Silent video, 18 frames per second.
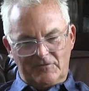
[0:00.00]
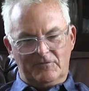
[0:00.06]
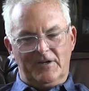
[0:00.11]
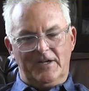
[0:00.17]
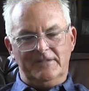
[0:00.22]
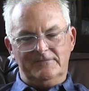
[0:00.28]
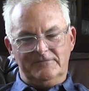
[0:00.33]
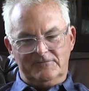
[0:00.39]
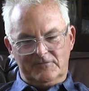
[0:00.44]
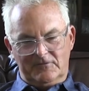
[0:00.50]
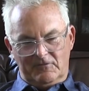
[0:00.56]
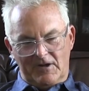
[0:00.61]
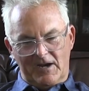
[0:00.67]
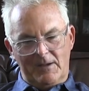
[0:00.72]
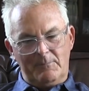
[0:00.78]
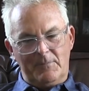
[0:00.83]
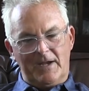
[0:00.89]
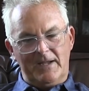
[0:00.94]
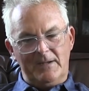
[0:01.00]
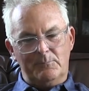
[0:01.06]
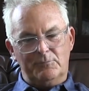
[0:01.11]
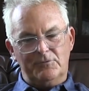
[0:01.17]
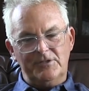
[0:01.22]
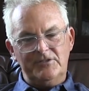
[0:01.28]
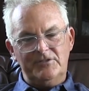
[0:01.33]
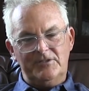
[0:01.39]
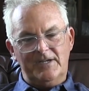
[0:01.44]
Great. Well, I
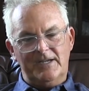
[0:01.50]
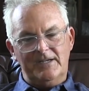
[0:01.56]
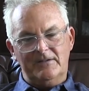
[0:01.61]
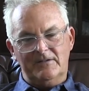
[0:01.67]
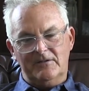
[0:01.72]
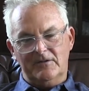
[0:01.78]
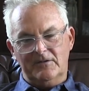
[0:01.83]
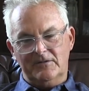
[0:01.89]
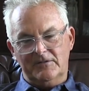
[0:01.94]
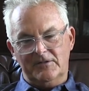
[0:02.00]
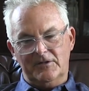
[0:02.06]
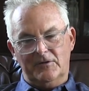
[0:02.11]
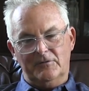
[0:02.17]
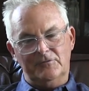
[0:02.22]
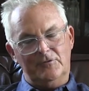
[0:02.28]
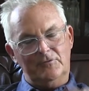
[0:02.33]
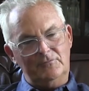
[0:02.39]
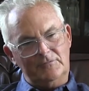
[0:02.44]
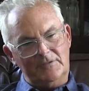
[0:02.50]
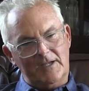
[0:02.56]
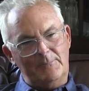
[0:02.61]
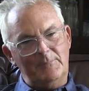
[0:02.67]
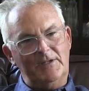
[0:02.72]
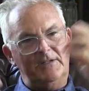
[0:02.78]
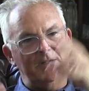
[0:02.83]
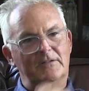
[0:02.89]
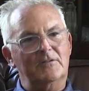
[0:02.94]
appreciate your, you know, you
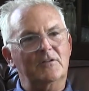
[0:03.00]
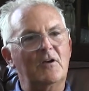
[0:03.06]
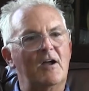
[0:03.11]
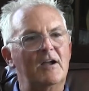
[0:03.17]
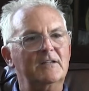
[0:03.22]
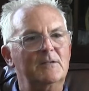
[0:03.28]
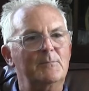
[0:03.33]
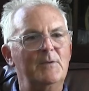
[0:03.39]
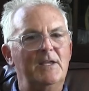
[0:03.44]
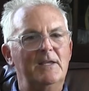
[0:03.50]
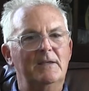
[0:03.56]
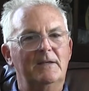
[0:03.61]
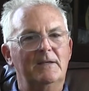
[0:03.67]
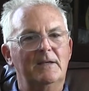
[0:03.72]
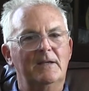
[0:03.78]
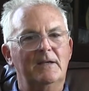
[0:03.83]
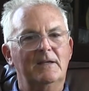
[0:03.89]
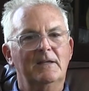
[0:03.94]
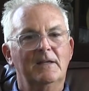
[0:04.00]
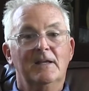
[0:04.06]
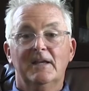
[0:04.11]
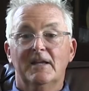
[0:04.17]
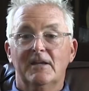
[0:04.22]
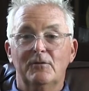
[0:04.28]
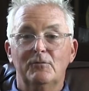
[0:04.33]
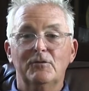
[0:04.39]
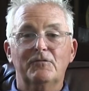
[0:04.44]
coming to talk to me, and uh,
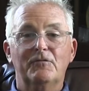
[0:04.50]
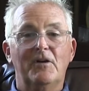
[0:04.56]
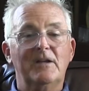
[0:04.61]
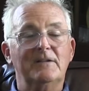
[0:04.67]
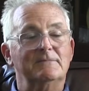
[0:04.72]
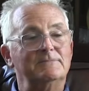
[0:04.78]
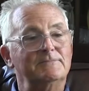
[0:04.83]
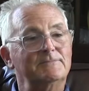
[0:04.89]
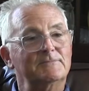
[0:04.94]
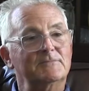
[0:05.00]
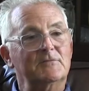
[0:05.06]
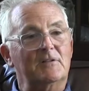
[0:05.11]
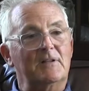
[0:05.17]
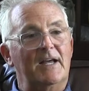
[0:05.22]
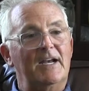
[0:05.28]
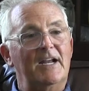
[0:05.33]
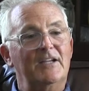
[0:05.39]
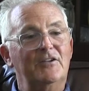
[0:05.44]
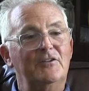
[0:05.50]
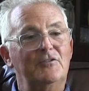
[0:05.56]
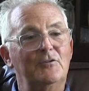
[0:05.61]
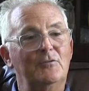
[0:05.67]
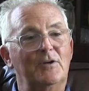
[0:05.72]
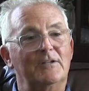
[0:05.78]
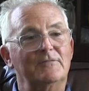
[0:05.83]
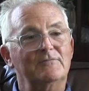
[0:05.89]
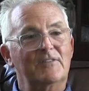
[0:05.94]
it was fun. Glad it was I could
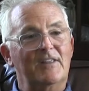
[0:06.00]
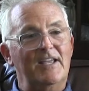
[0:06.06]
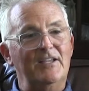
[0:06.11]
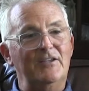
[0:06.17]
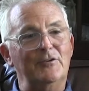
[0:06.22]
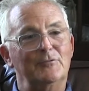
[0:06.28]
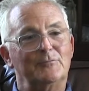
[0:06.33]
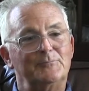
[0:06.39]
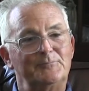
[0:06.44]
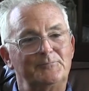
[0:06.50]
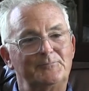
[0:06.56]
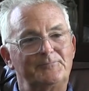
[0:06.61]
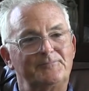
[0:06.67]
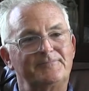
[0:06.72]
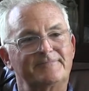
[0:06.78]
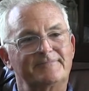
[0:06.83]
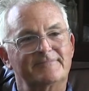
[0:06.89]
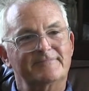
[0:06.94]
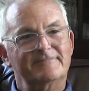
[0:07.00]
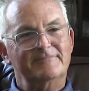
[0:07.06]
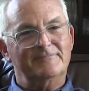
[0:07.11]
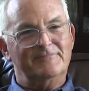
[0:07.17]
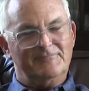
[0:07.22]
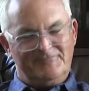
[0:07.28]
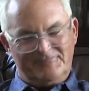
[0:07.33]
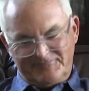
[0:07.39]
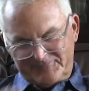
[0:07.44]
fun, do it. Yeah. Thank you. Thank
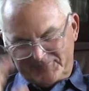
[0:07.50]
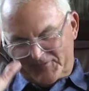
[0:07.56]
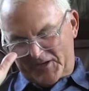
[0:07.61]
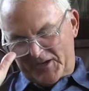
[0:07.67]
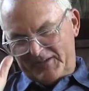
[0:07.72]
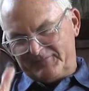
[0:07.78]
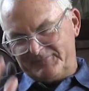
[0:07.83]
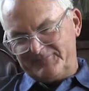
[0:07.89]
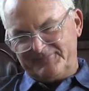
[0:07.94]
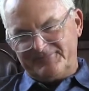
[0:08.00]
you. Okay.